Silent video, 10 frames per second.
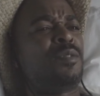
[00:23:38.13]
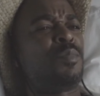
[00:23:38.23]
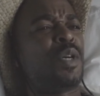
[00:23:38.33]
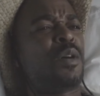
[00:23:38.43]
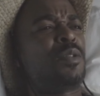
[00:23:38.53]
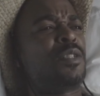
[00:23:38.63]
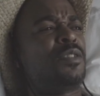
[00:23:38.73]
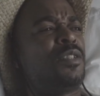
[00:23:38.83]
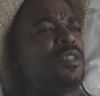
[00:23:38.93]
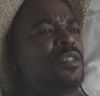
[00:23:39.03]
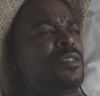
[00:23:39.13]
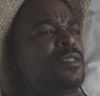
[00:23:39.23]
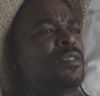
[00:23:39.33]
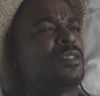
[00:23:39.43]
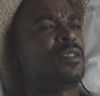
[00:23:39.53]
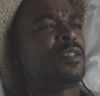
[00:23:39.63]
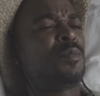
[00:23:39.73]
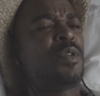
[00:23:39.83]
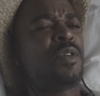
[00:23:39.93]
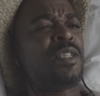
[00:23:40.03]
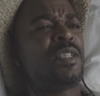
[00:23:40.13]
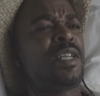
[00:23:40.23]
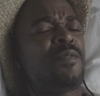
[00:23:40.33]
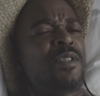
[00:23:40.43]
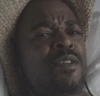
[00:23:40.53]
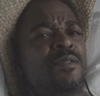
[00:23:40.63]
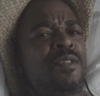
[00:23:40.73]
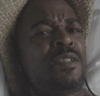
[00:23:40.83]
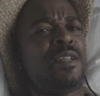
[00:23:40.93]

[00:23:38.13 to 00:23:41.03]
Ball and G. Them boys ain't never talk nothing